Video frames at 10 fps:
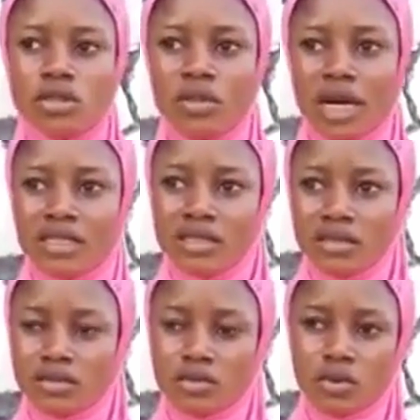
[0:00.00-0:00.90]

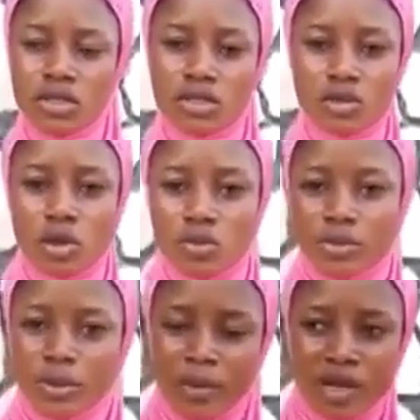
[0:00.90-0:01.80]
Barakat
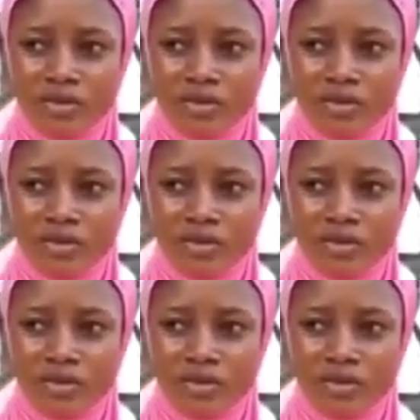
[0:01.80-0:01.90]
herself.